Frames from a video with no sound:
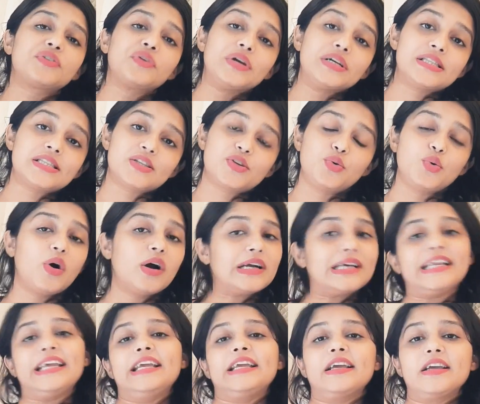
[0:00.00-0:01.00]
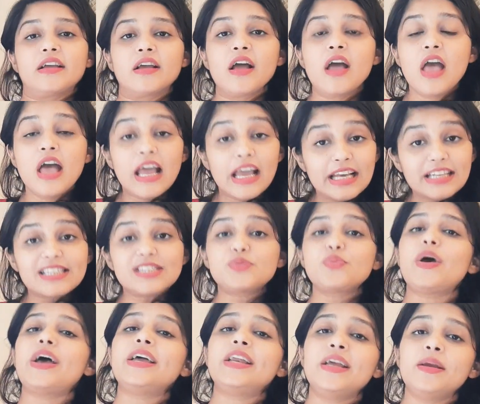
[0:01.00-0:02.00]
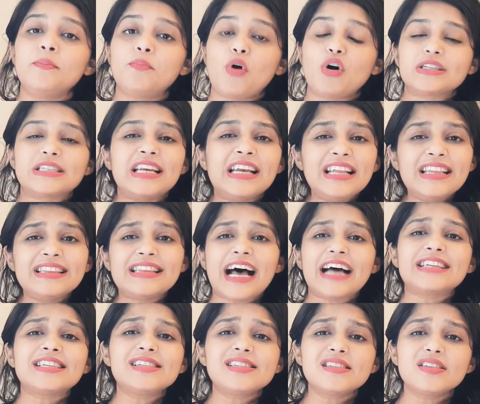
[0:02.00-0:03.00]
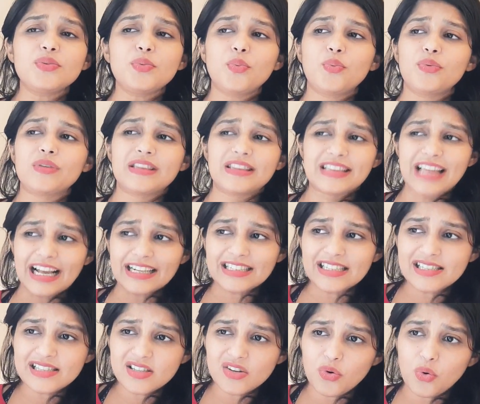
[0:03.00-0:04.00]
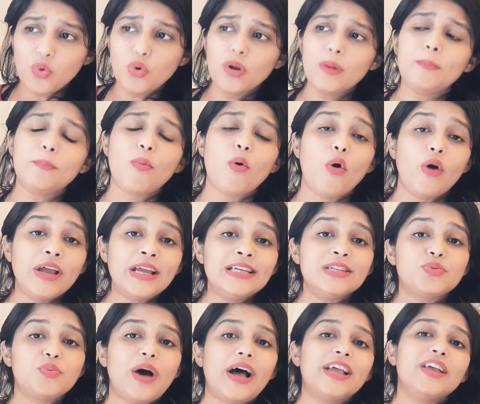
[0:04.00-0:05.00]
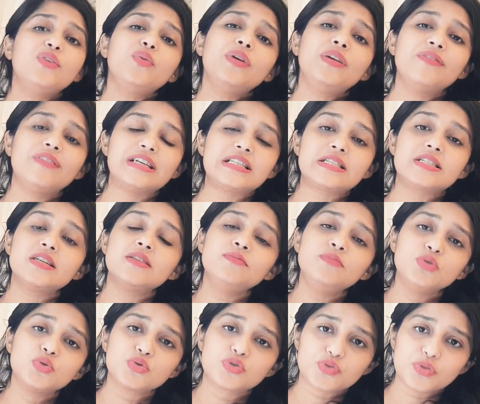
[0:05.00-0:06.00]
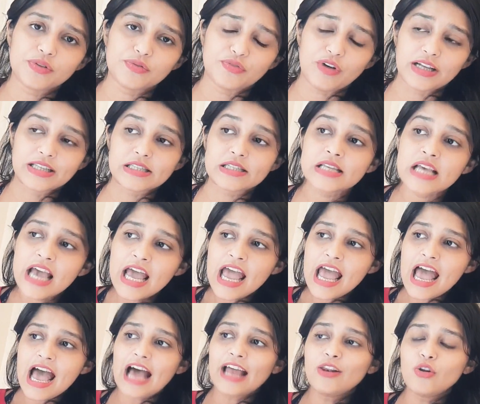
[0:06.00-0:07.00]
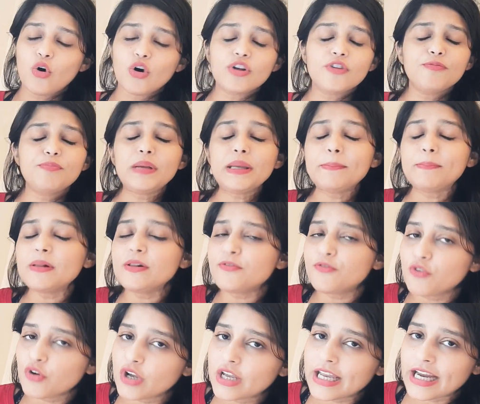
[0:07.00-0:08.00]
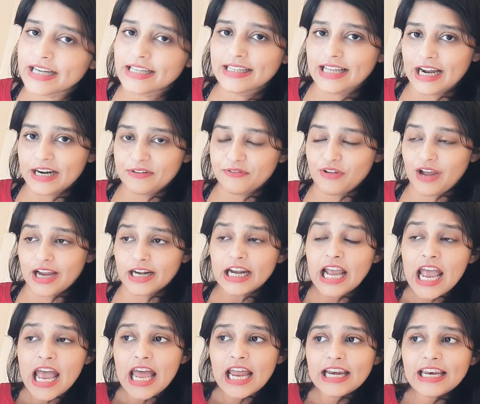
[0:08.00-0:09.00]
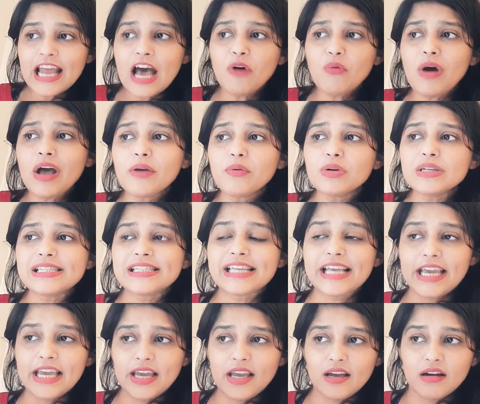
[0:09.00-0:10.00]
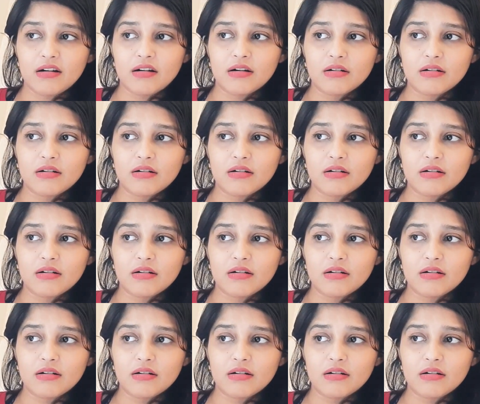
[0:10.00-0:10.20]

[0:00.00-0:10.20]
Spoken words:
risk you are taking. It's very important, and that is the whole point why you invest in mutual funds, and a lot of people forget that fact. Now I would say